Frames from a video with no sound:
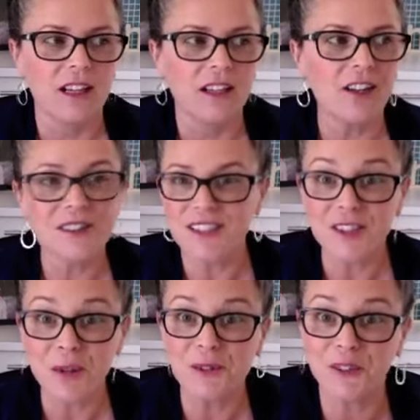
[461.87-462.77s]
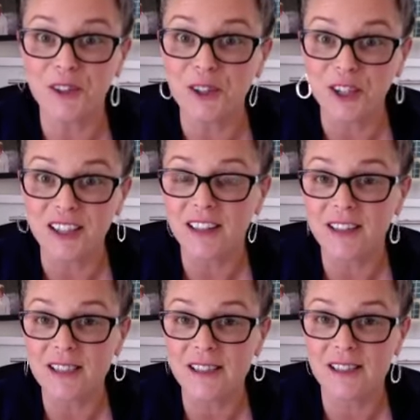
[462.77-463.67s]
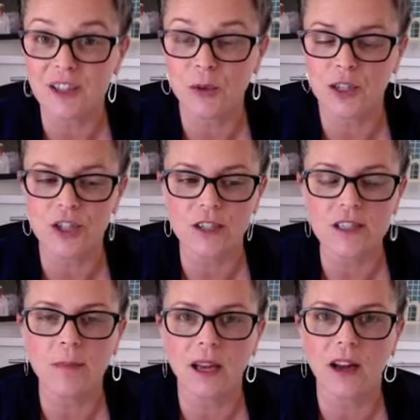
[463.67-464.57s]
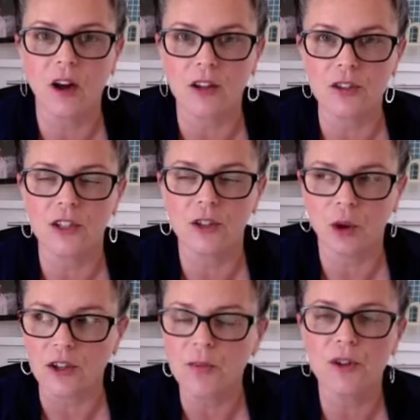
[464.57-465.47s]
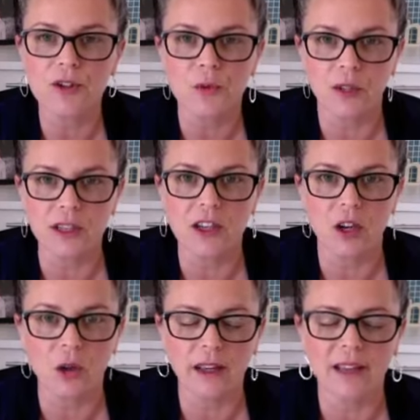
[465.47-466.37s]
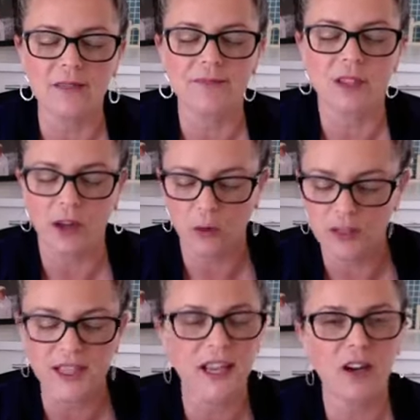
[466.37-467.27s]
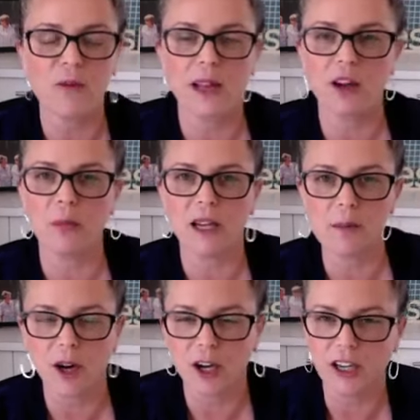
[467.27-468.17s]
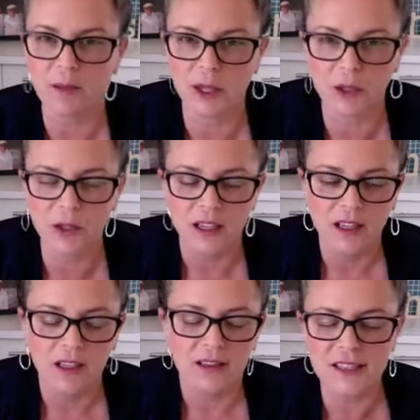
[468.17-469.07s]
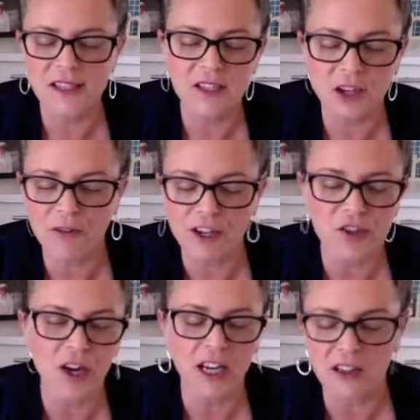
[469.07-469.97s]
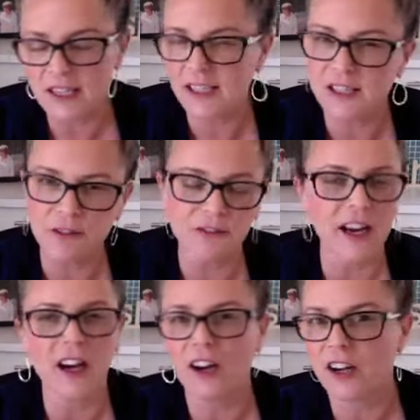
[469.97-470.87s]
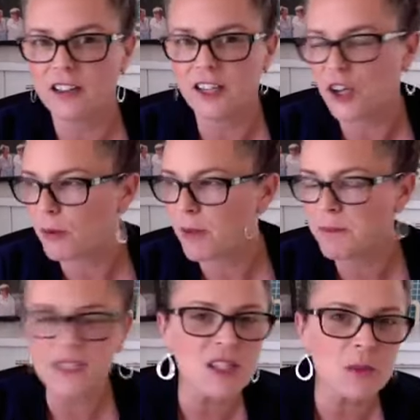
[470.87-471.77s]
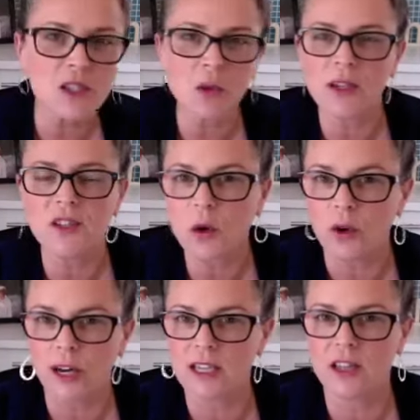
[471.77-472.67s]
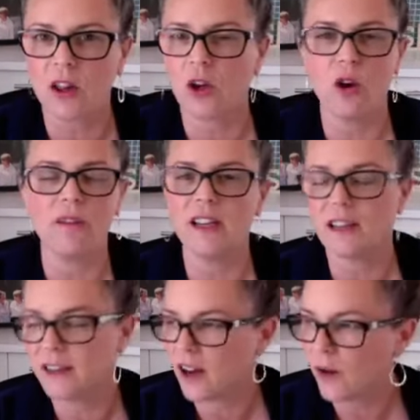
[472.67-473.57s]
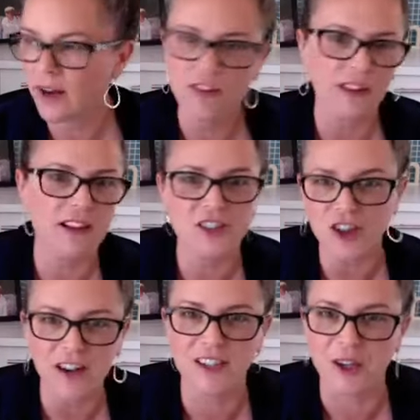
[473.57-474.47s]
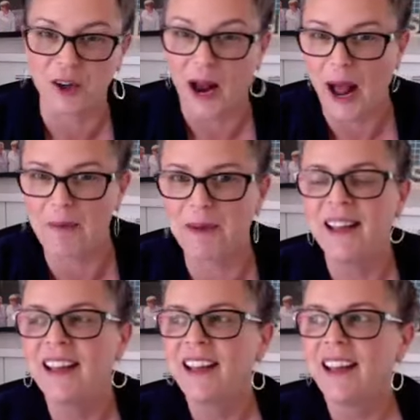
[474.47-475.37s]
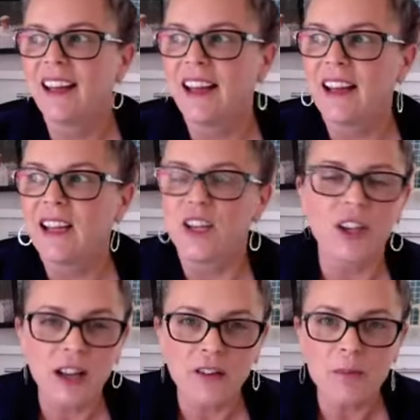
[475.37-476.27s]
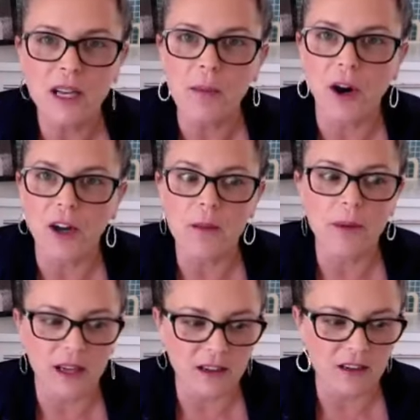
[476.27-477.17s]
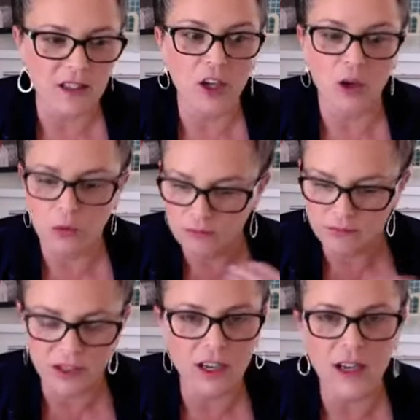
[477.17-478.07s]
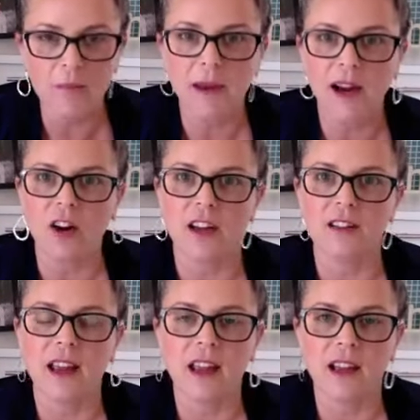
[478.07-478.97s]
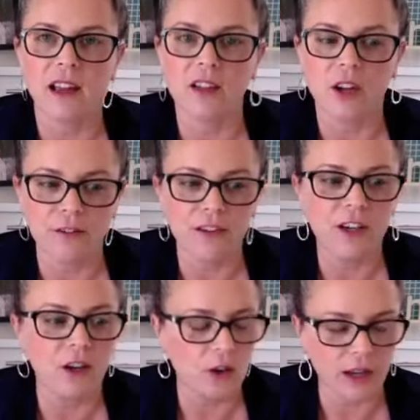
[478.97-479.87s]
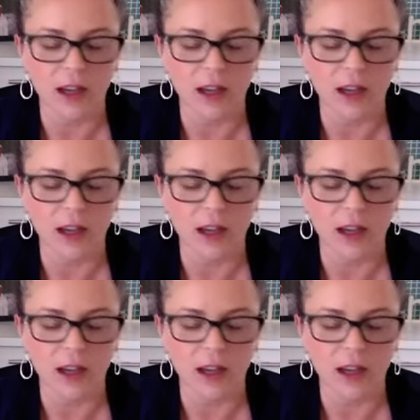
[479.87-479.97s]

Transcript: it doesn't always feel good in these situations, but uh, you know, entrepreneurs really know like, okay, once I get over my little pity party about this is so frustrating and this isn't fair and you know, my business was doing so great until COVID and now everything's shot to crap. You can have a pity party, but you know, you got to get back on and you got to figure out, okay,